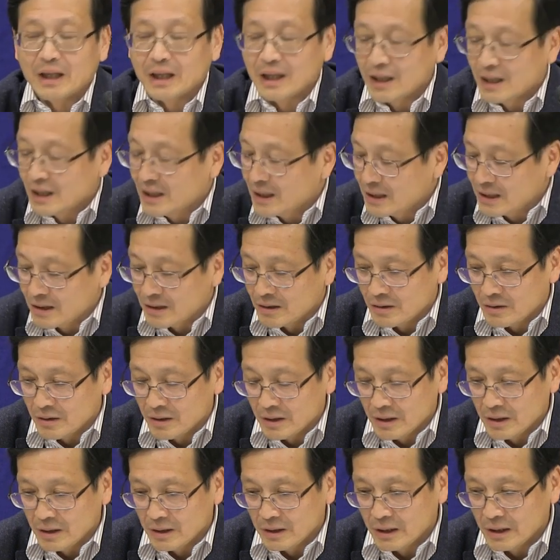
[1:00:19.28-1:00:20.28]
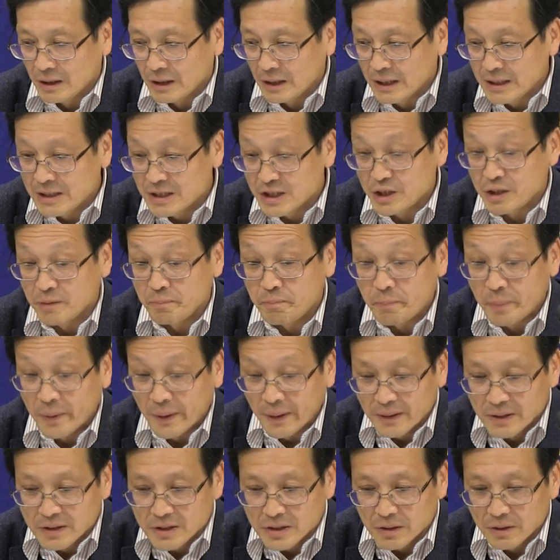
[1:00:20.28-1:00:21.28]
be? It
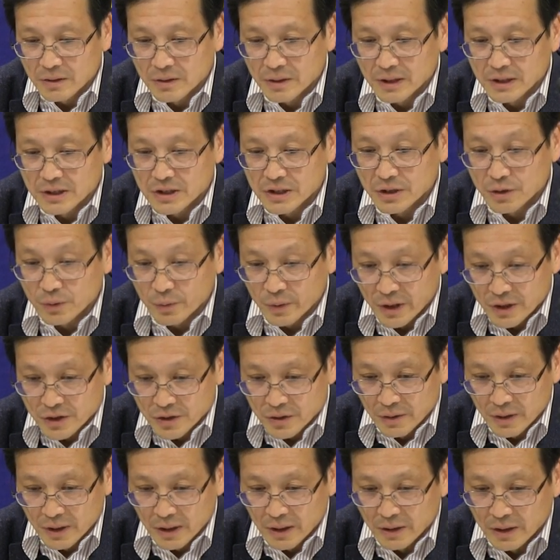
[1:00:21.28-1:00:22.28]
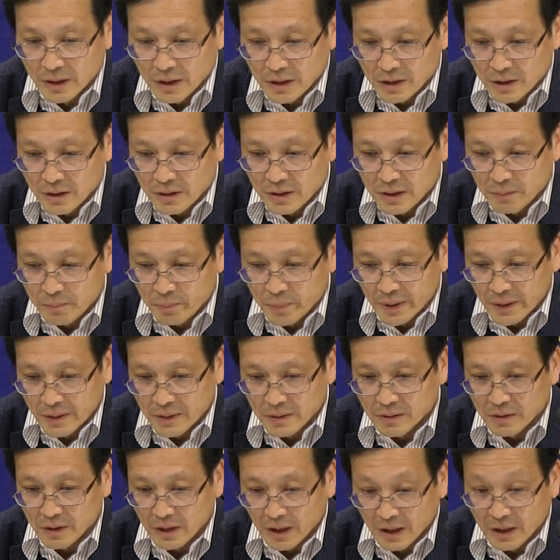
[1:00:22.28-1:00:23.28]
depends on the situation, and it
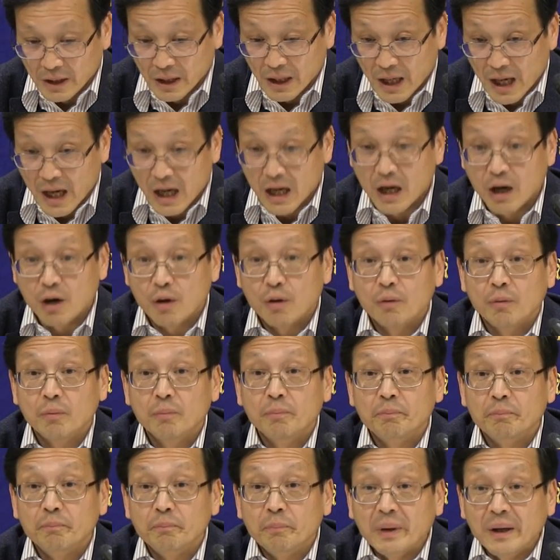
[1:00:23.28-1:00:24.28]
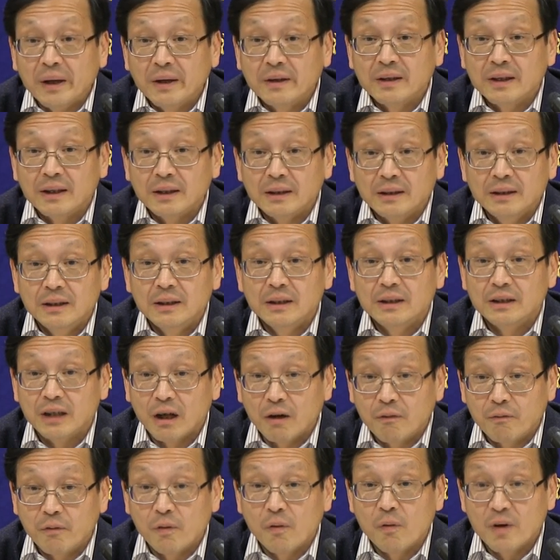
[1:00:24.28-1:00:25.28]
depends how big the
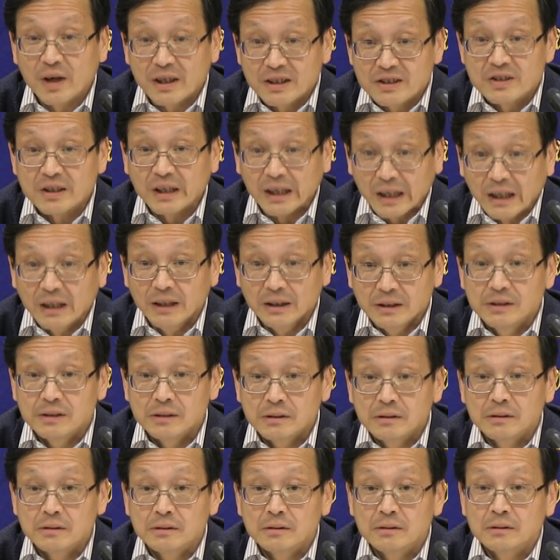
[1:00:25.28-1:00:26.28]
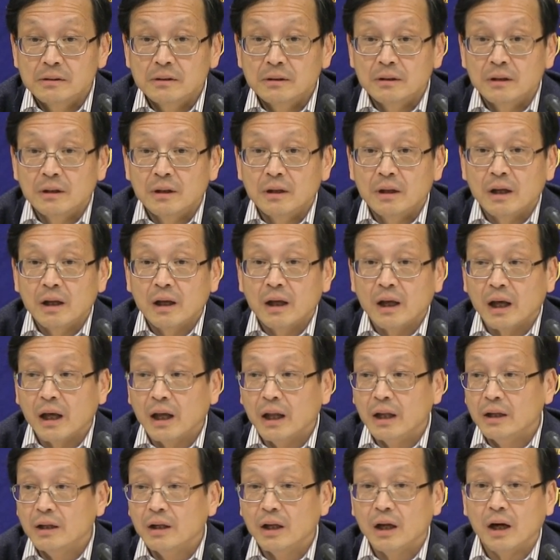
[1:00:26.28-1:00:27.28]
focus is,
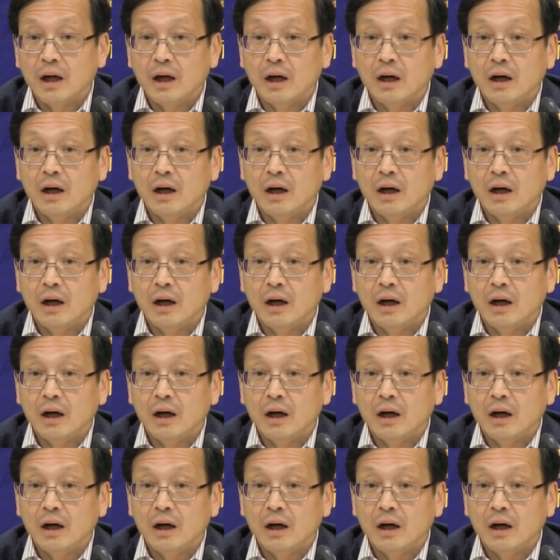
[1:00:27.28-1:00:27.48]
and